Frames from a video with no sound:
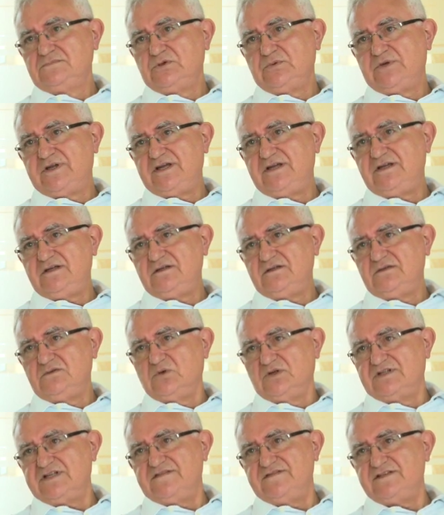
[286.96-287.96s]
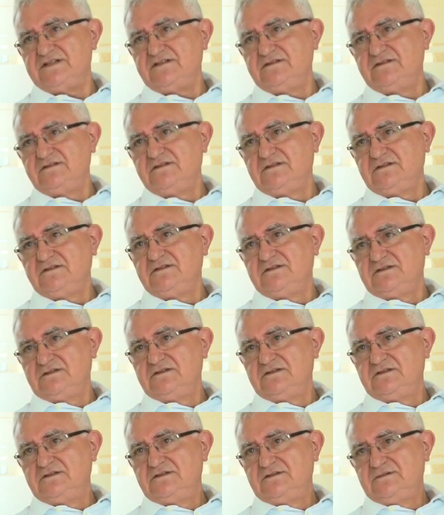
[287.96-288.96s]
okay, whatever.
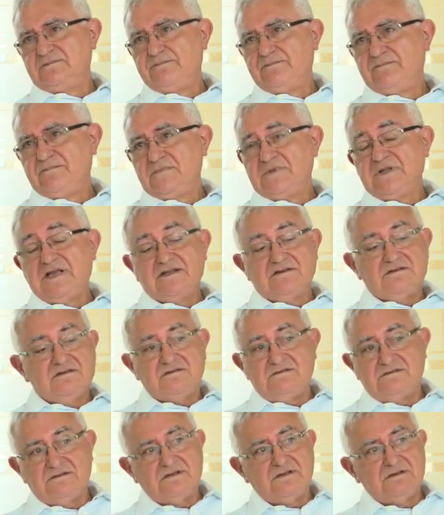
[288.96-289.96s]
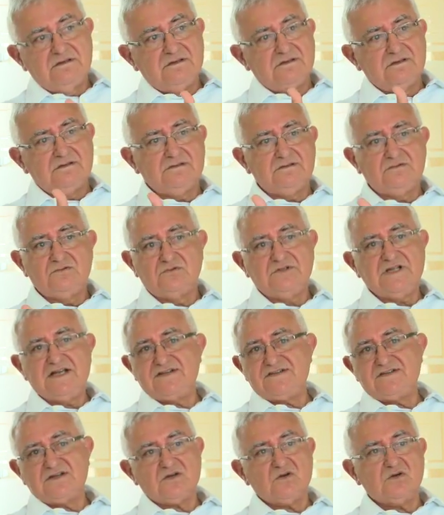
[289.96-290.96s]
And 2
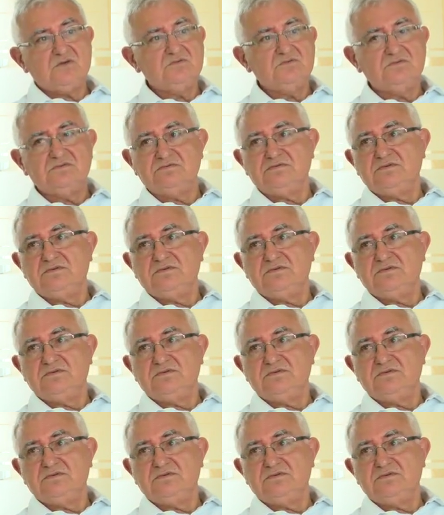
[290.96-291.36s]
days ago,